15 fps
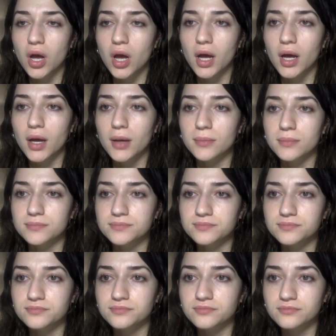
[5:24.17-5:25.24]

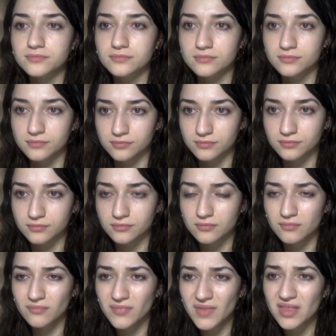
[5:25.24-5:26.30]

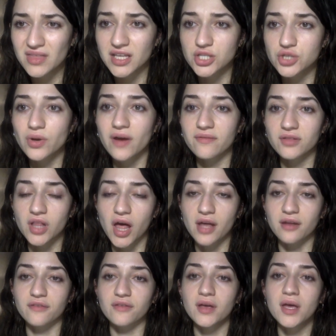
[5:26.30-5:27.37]
they do have a lot
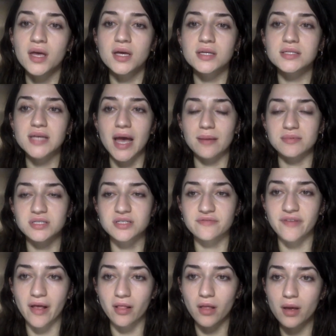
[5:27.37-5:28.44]
of time to
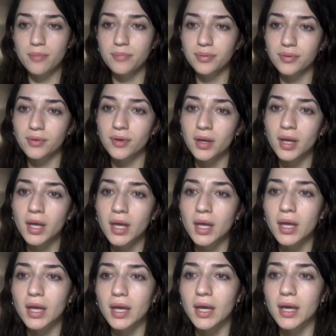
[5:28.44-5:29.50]
develop.
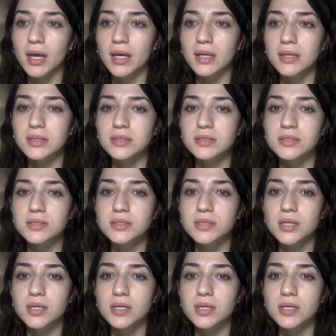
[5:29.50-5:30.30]
And